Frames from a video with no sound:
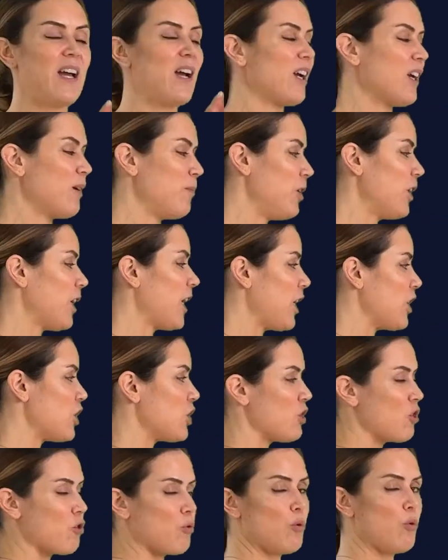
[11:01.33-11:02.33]

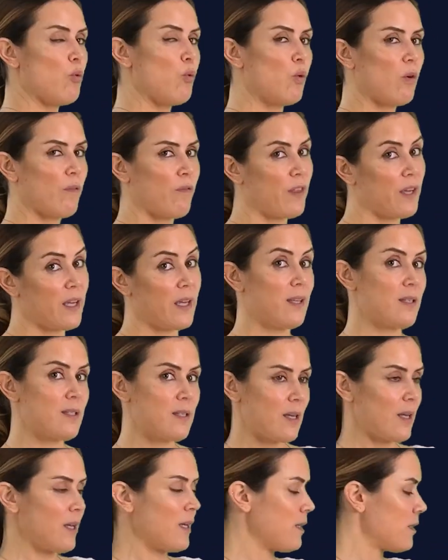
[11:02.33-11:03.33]
Communication through all of
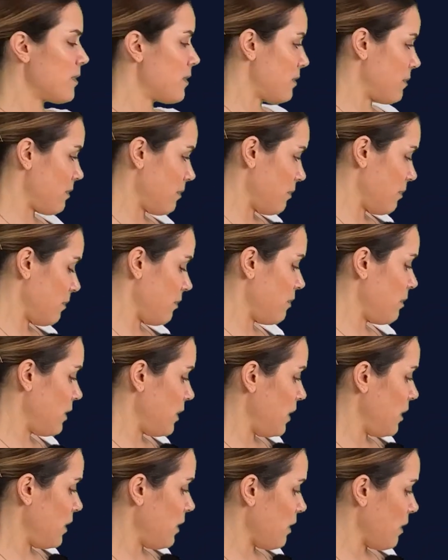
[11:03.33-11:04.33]
these is
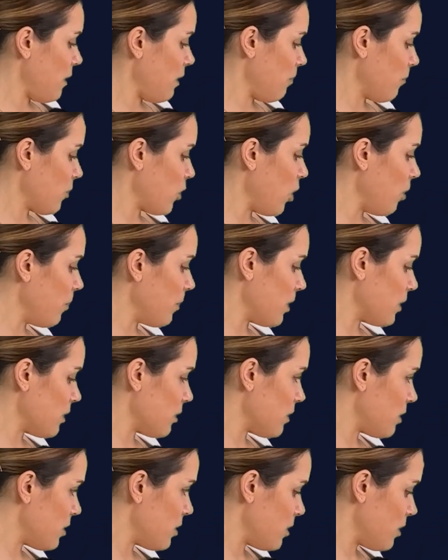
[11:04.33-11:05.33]
the common
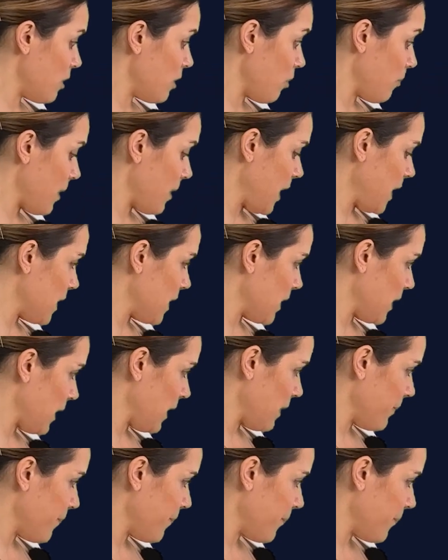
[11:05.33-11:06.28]
denominator here.